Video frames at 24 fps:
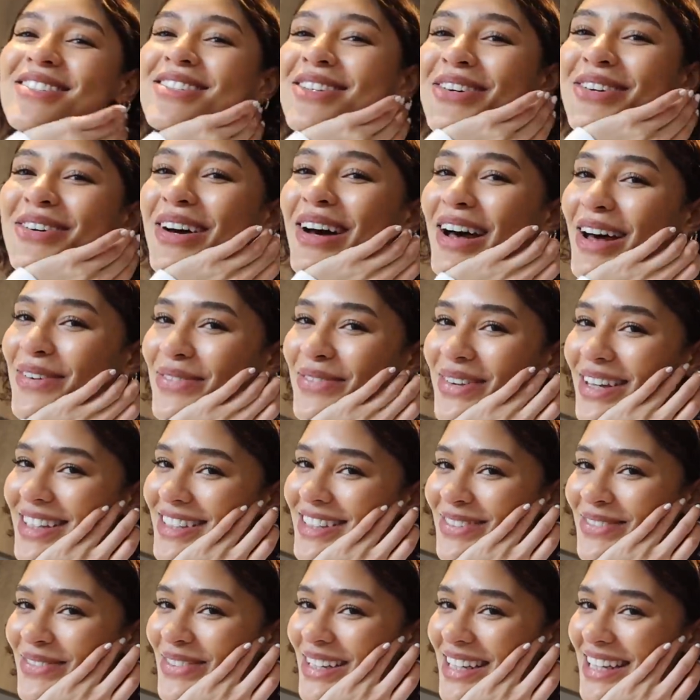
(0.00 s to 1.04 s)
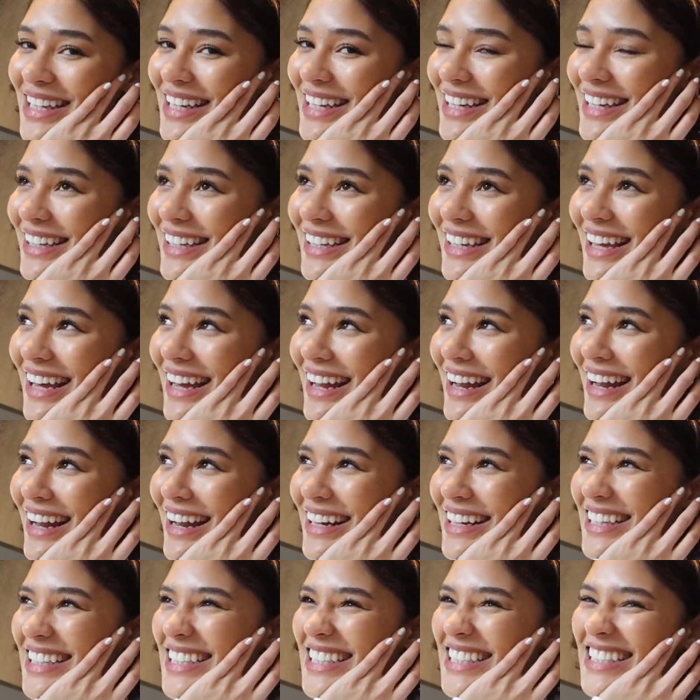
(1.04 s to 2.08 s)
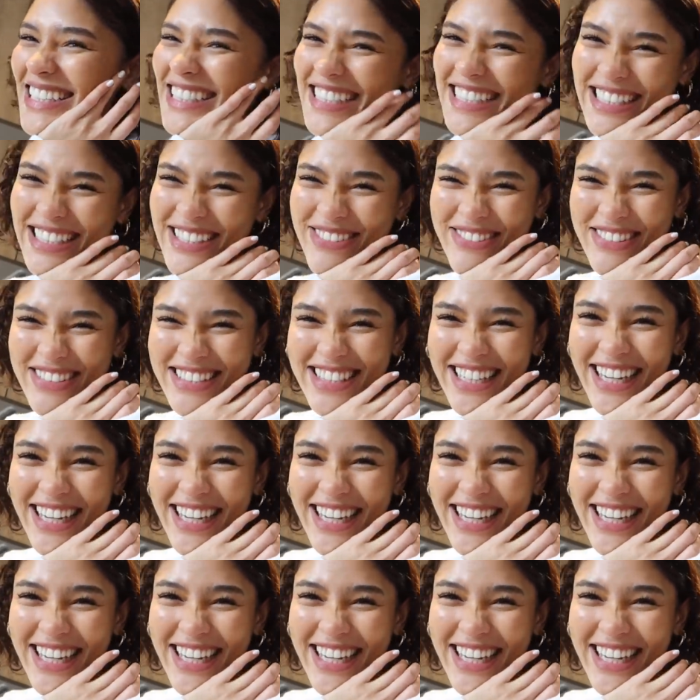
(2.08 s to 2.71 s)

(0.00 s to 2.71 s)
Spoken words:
so happy to be here, and I'm